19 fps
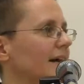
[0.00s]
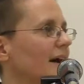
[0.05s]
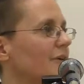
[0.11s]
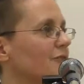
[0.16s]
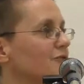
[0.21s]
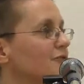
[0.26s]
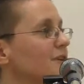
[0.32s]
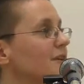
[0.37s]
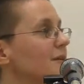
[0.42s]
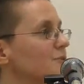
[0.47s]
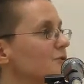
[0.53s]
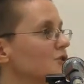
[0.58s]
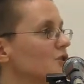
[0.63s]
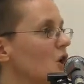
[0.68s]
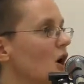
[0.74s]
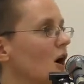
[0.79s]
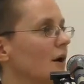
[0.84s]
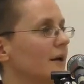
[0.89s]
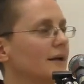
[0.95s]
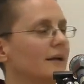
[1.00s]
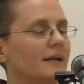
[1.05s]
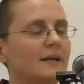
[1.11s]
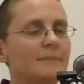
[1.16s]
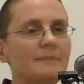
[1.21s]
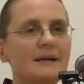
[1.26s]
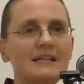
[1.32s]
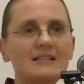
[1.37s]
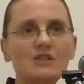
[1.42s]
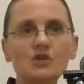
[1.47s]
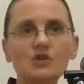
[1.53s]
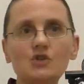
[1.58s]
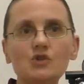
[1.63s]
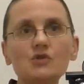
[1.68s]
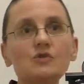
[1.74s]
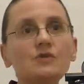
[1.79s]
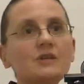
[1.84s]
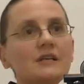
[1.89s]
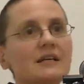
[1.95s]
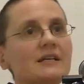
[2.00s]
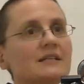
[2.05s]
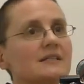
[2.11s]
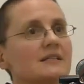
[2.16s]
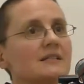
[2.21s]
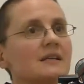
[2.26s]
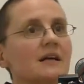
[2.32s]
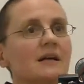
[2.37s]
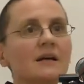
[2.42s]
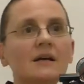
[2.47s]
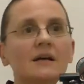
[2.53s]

freedom is gone, and it makes us do things